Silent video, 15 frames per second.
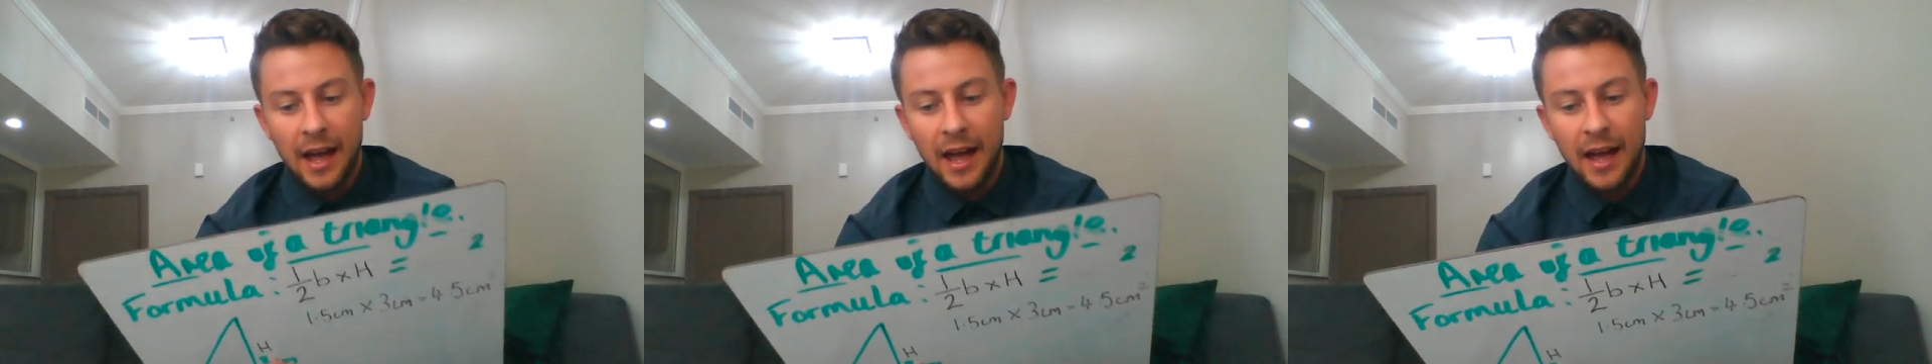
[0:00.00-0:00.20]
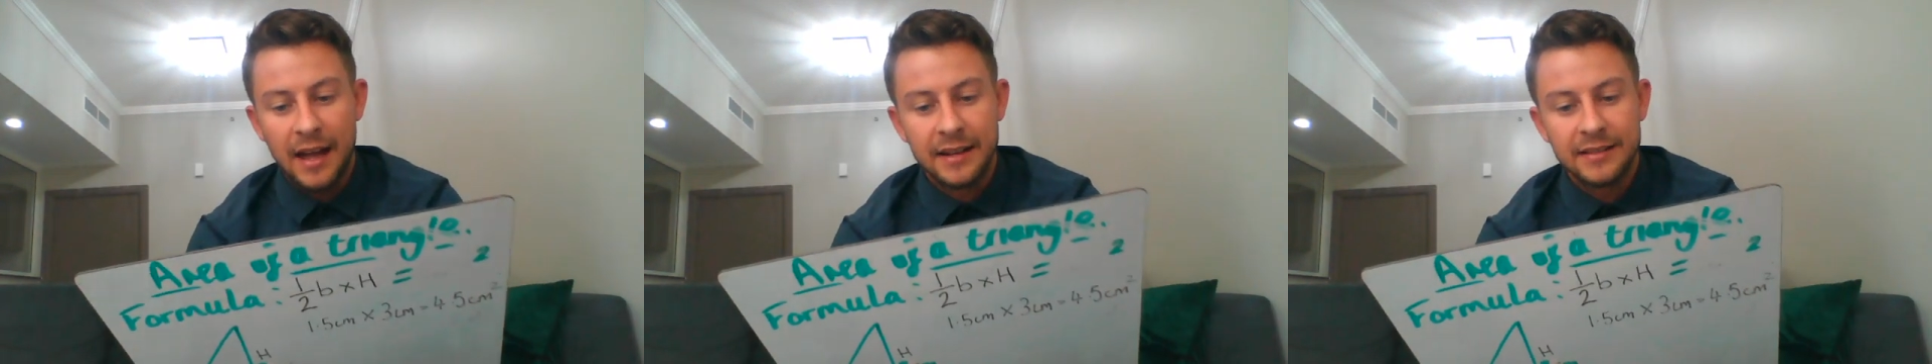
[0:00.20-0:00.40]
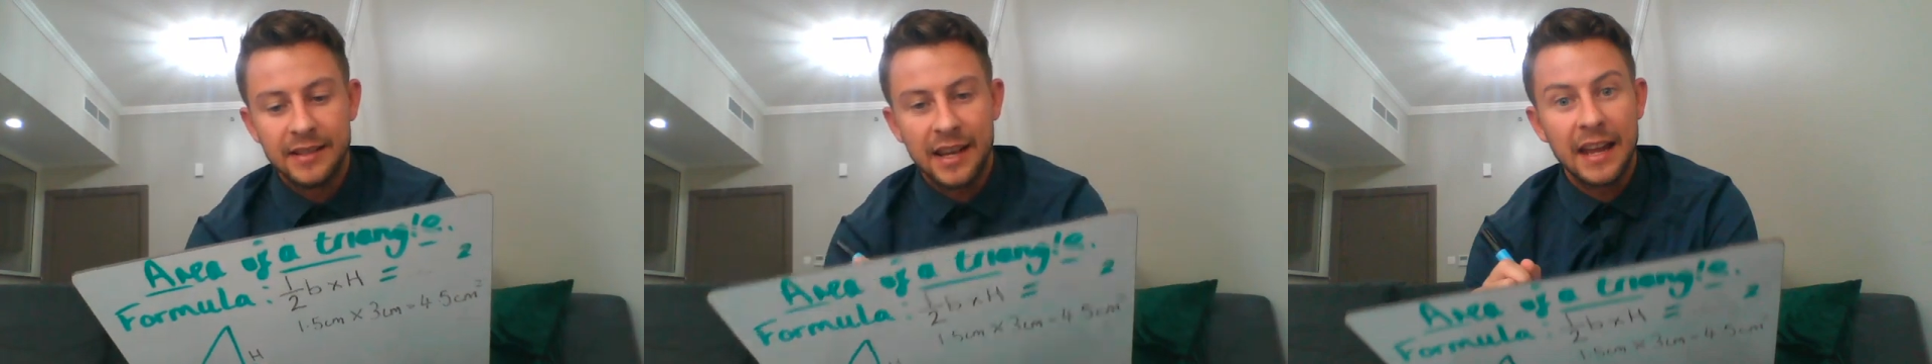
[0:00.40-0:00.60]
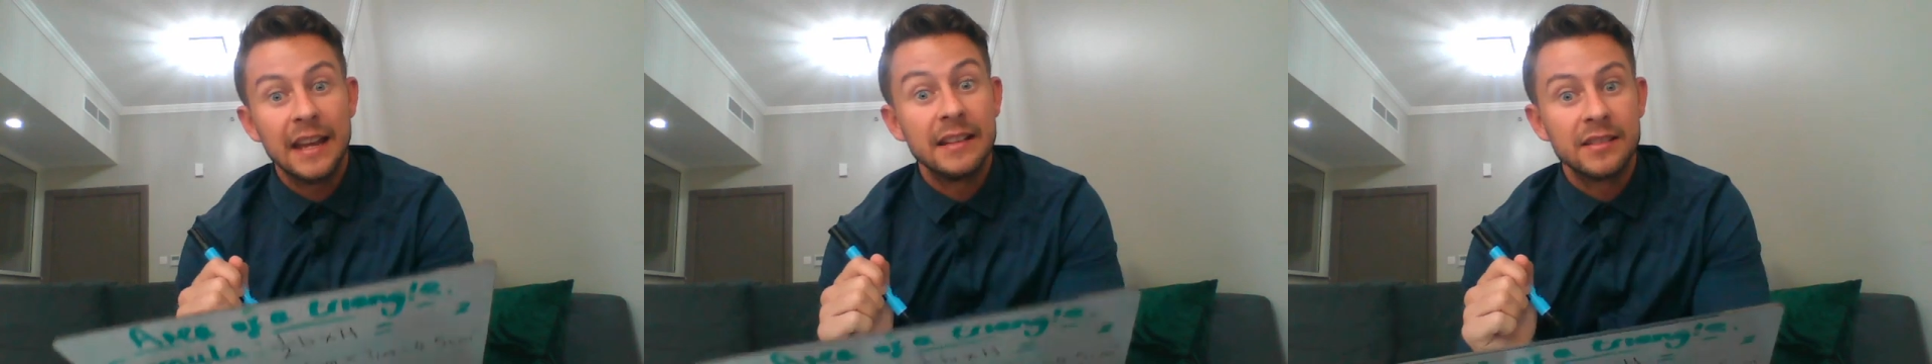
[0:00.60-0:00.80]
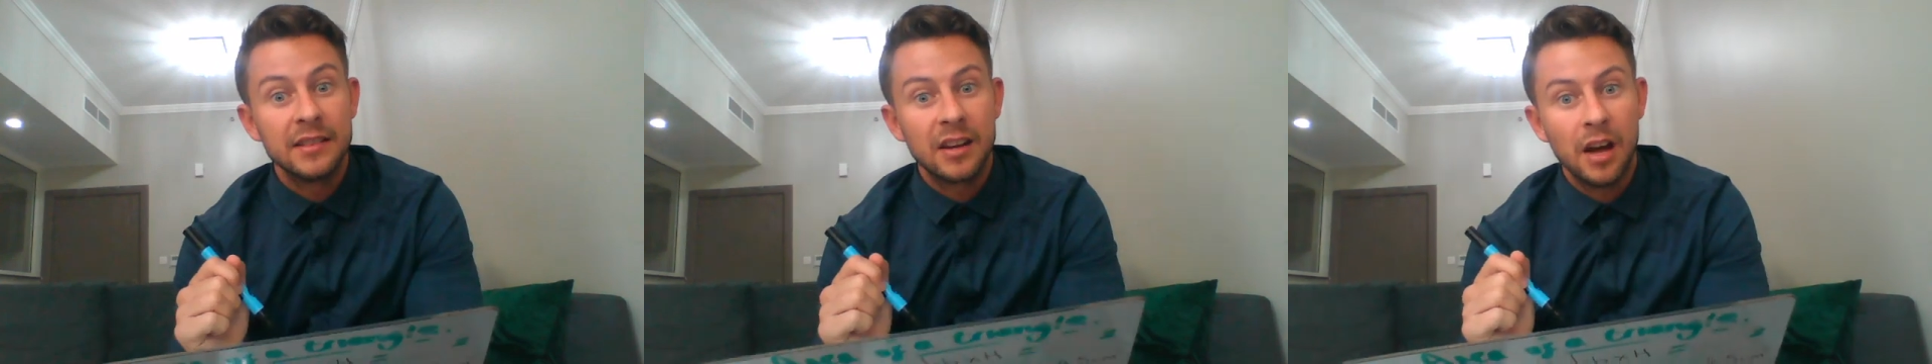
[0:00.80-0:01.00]
and
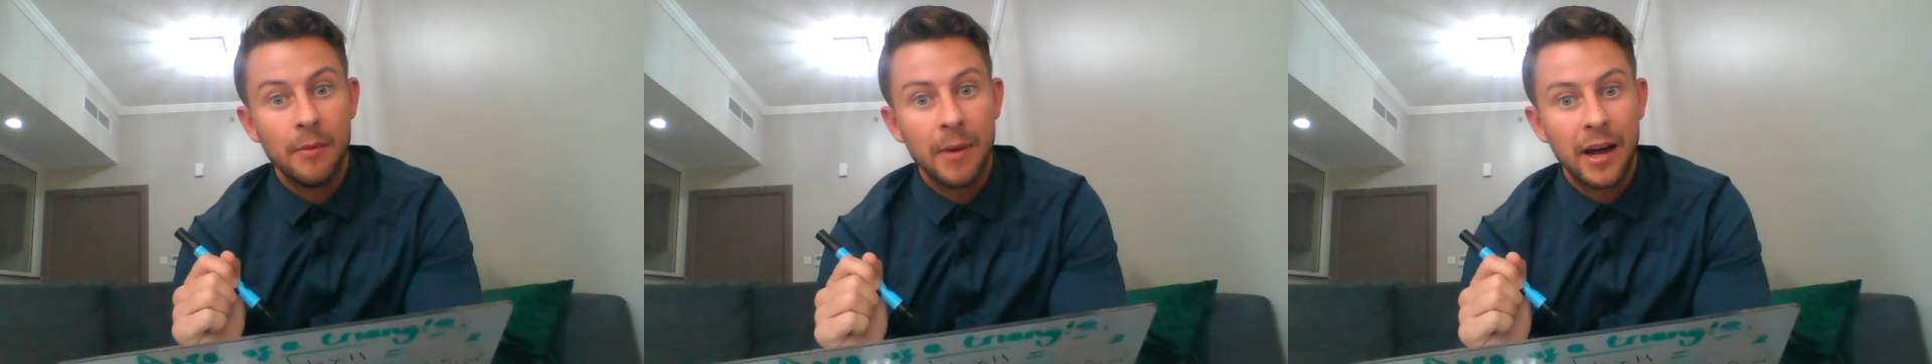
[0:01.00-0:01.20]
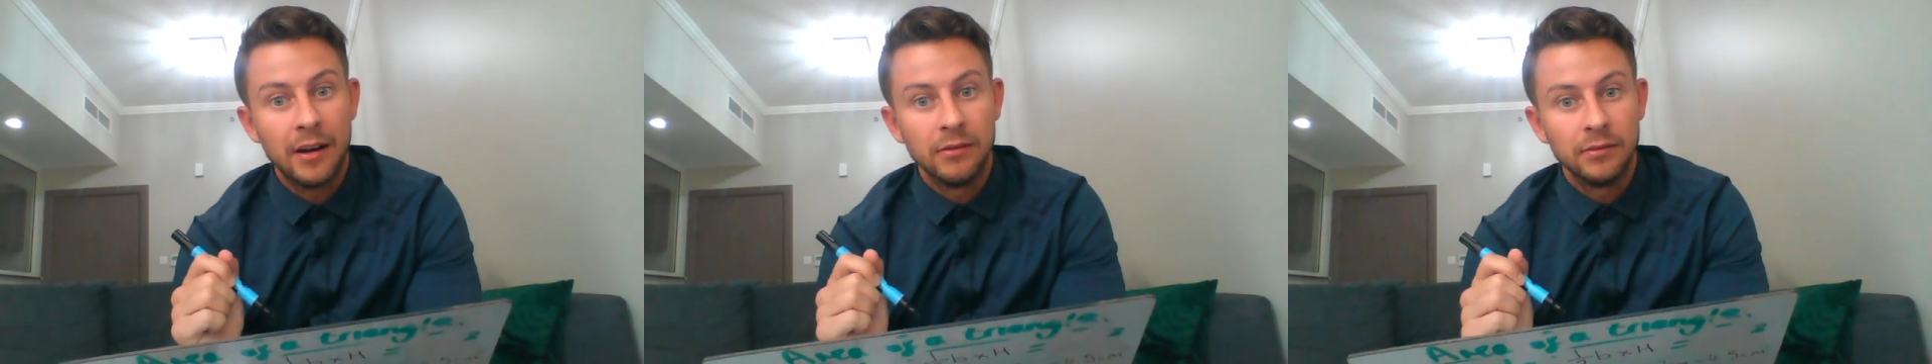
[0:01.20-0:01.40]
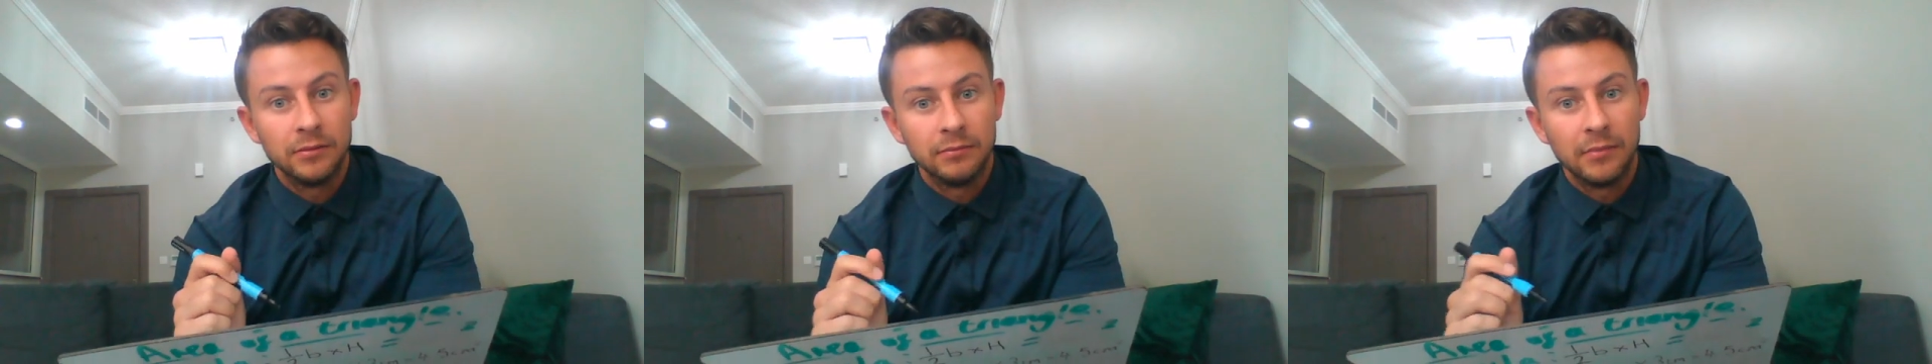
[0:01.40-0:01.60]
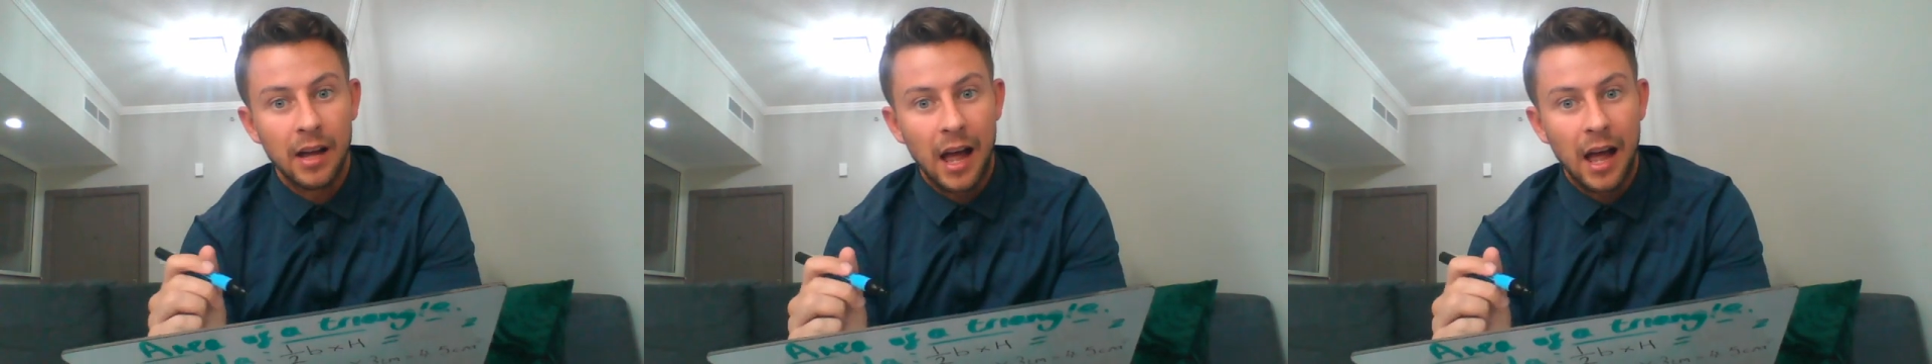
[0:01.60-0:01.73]
it's come out